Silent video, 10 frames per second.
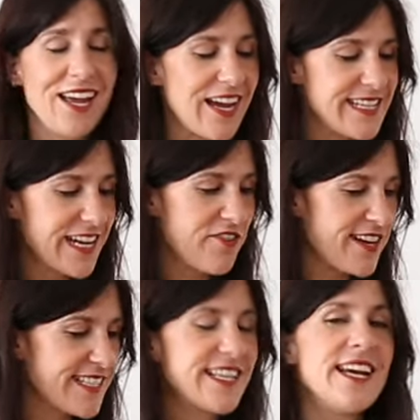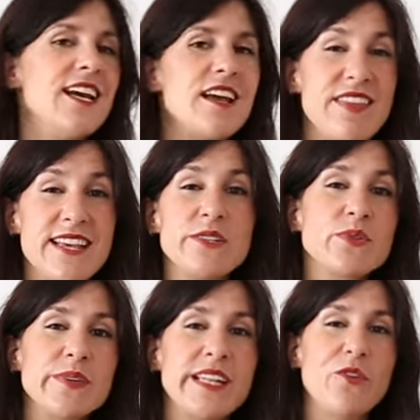I digress. These
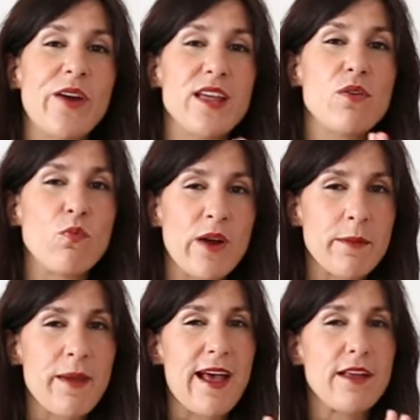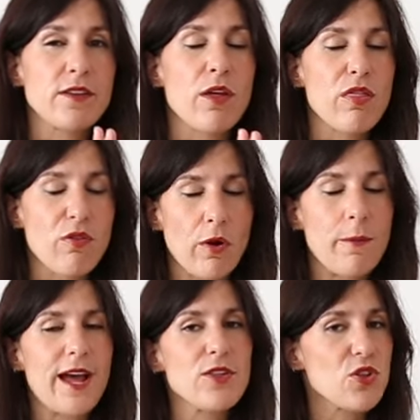are a really great runabout,
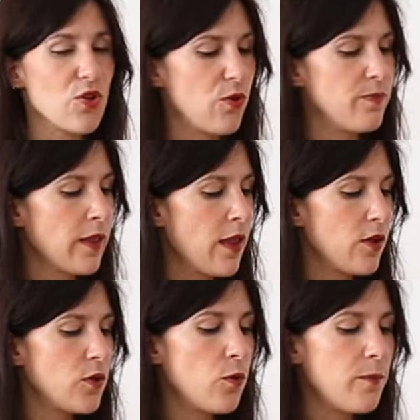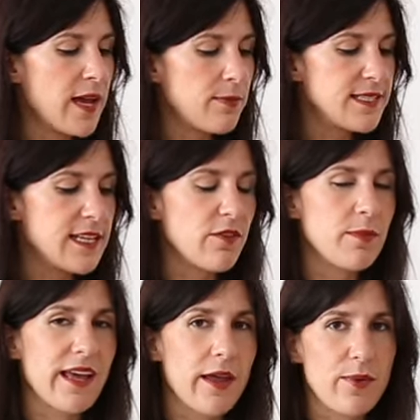throwabout shoe. You will be able to see
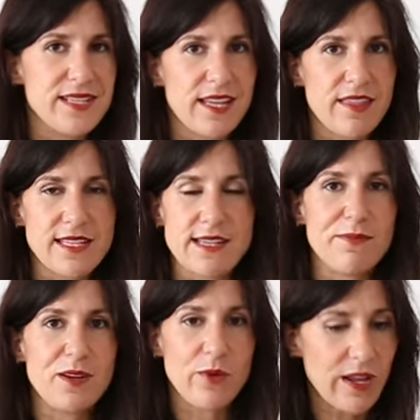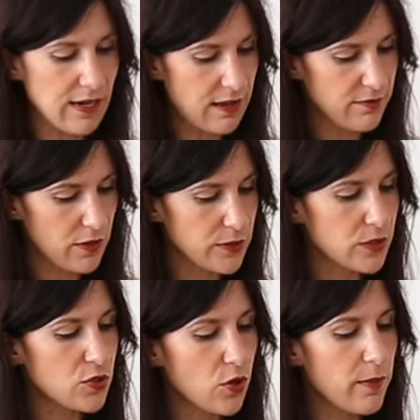from the cutaways that these have been well loved. There is
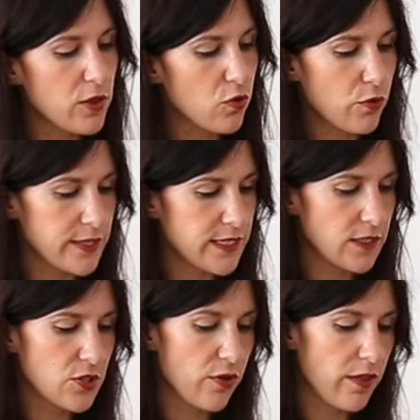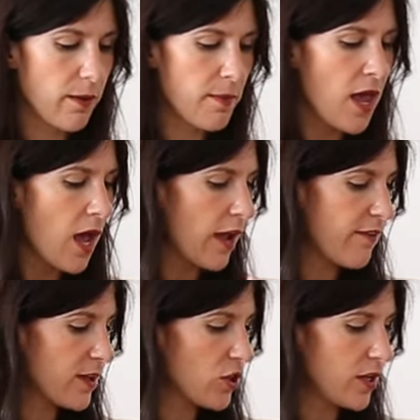so much creasing to them.
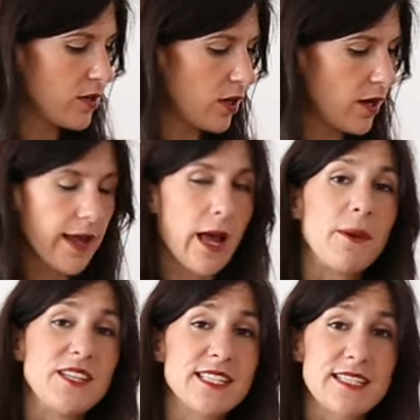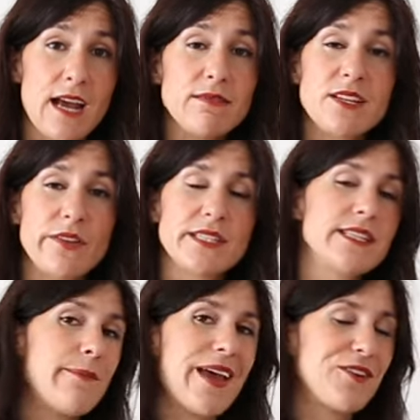I've actually got a couple of scuffs on this
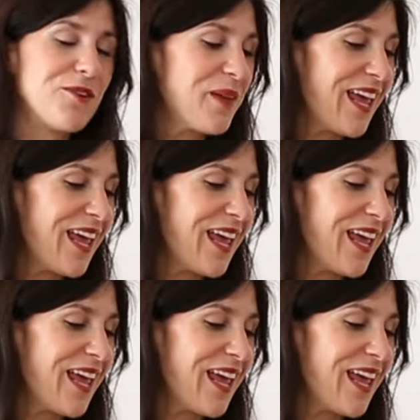tobacco